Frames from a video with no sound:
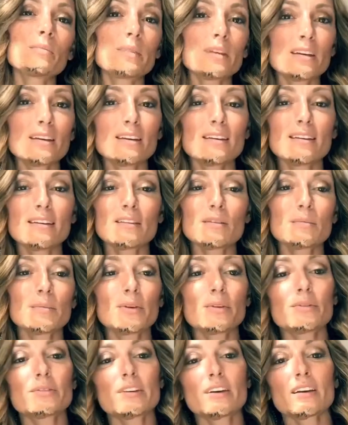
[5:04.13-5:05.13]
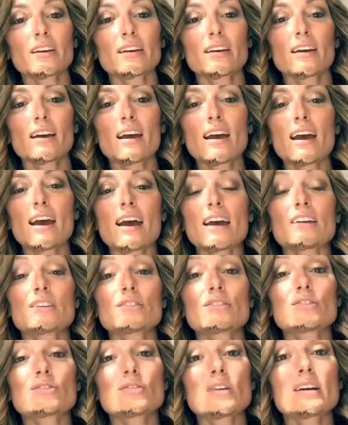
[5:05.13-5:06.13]
be the music and
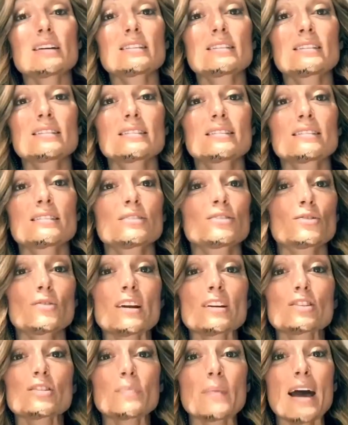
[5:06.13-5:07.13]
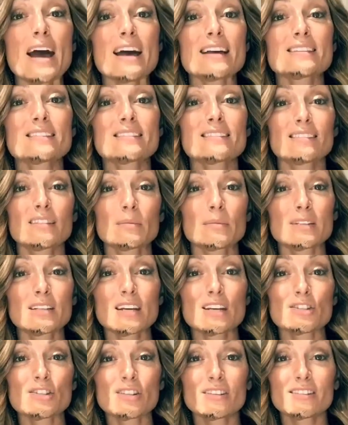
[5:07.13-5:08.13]
stretch past
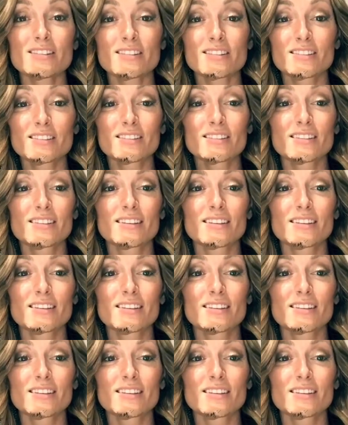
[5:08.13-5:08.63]
limitations.